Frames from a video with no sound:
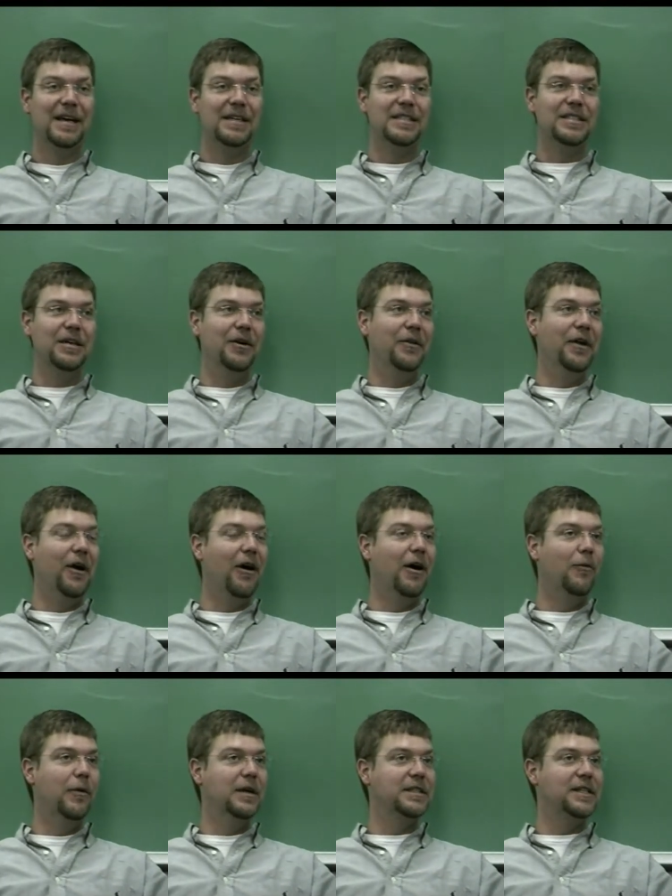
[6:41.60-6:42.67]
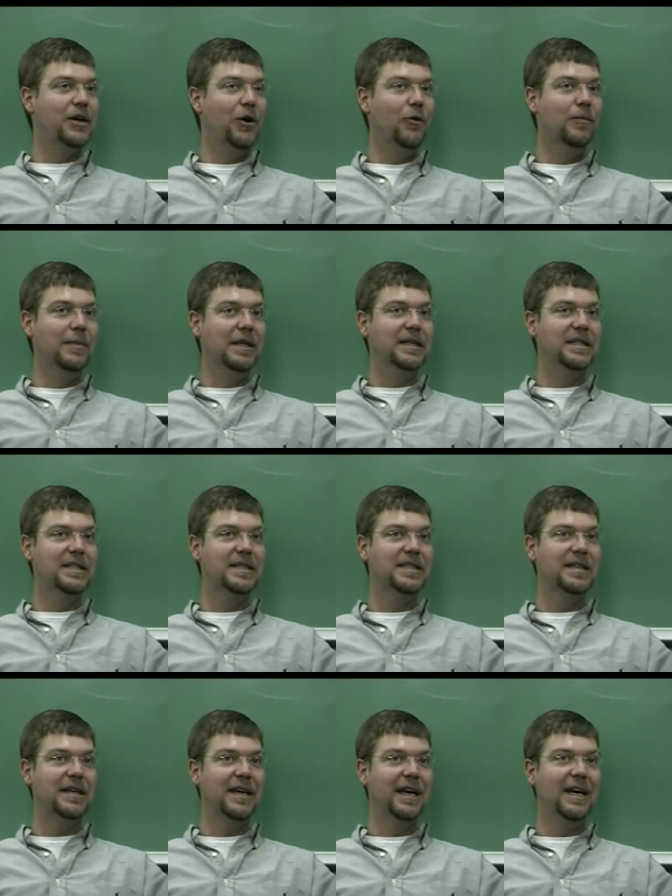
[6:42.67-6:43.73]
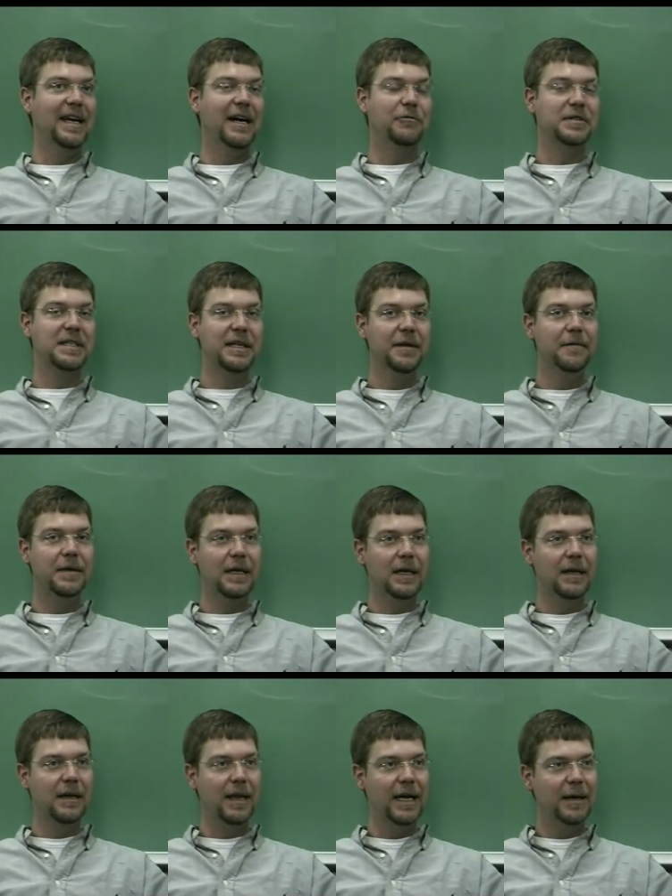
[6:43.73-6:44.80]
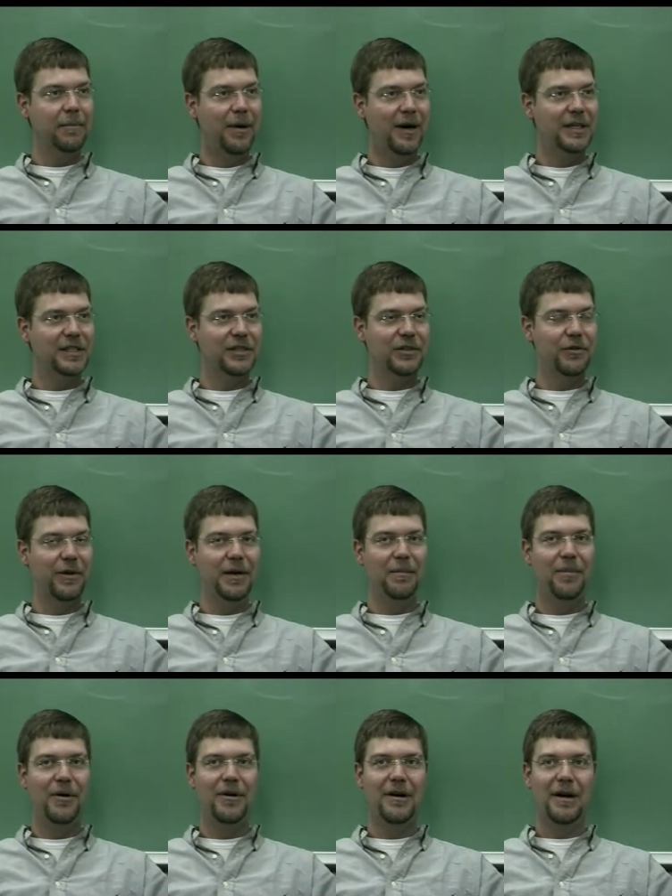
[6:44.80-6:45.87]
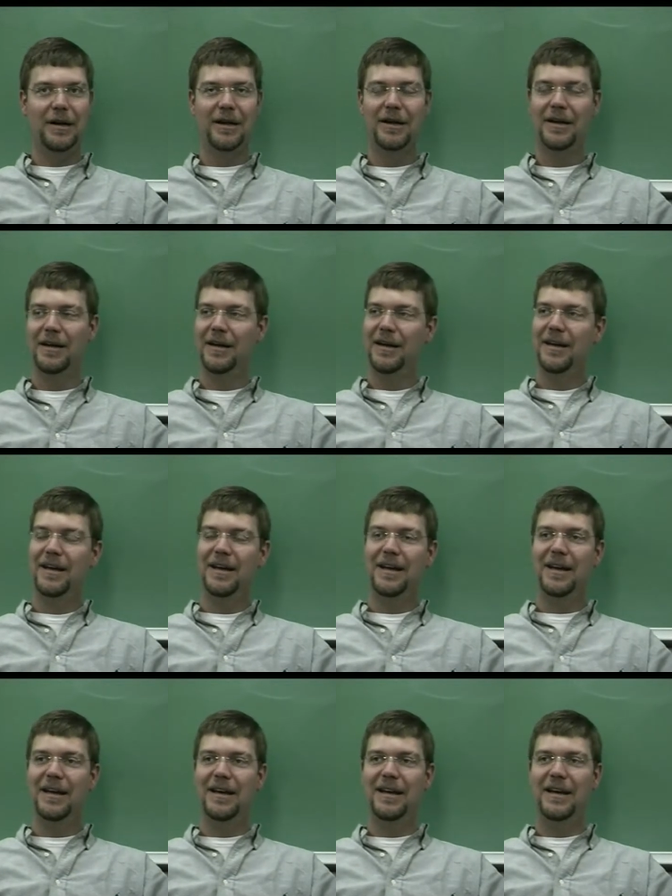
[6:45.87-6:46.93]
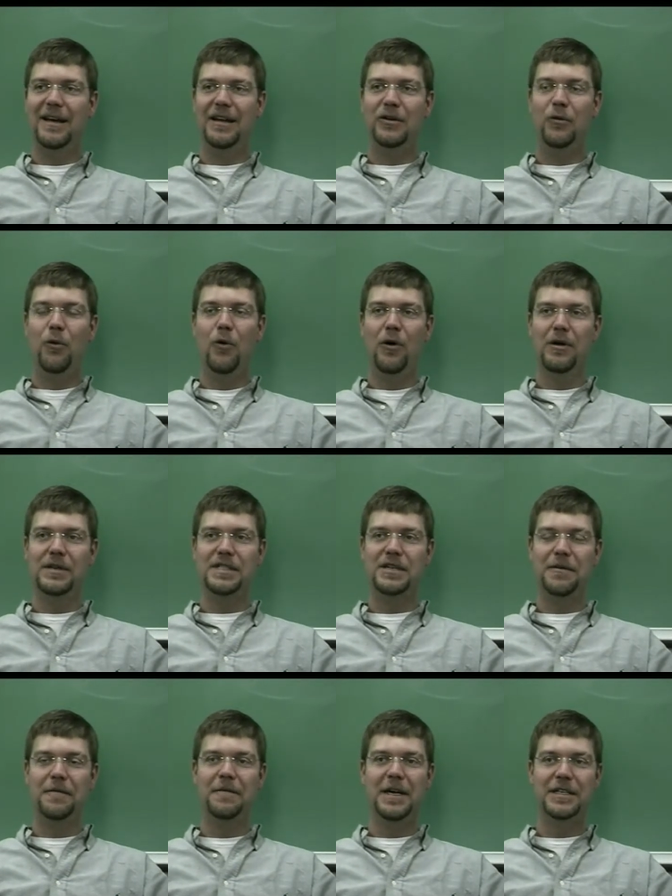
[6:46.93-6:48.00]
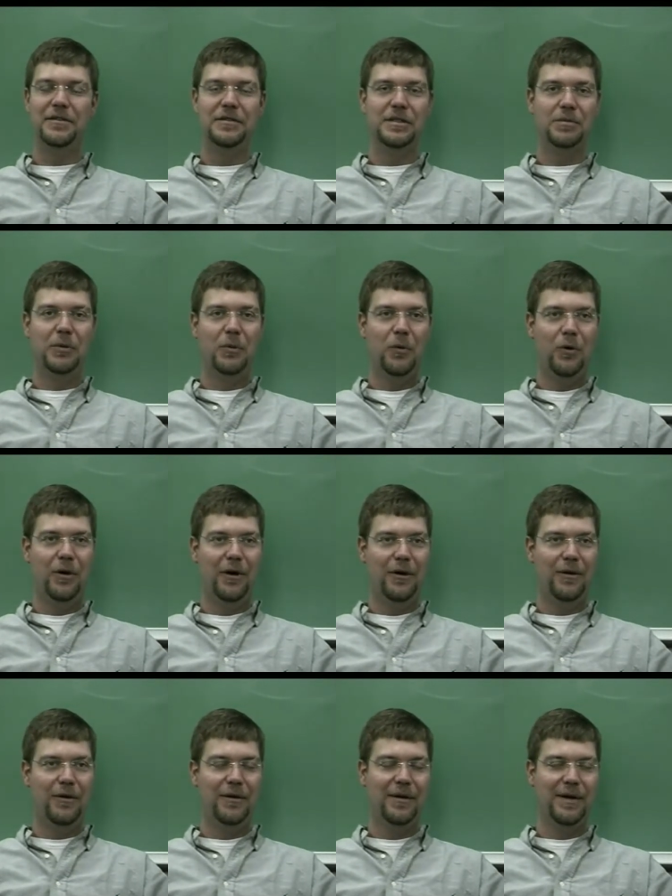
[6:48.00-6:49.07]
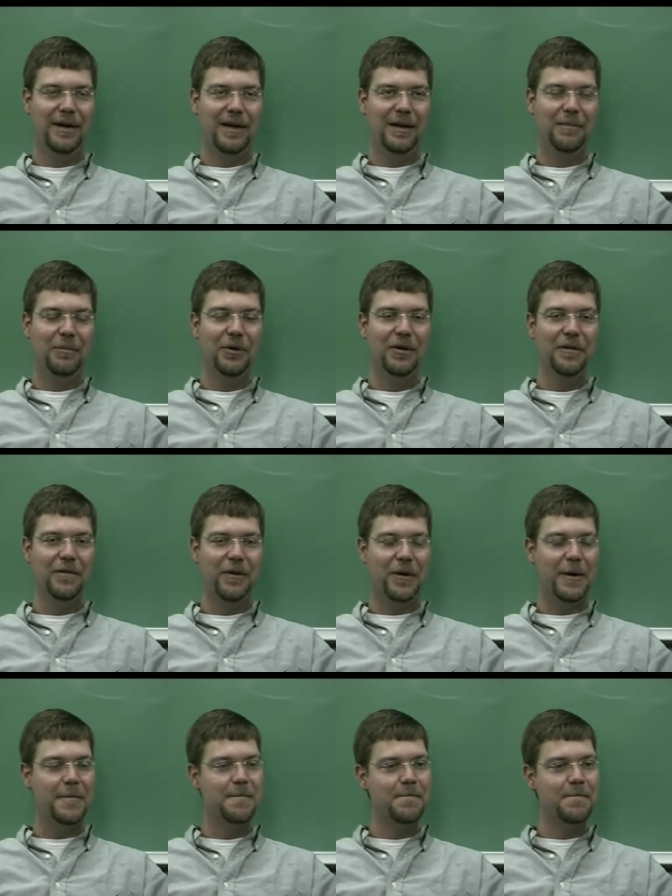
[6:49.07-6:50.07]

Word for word: So there I was, homeless, and I was living in Lake Pontchartrain Park in uh, New Orleans on Veterans Memorial uh, Boulevard.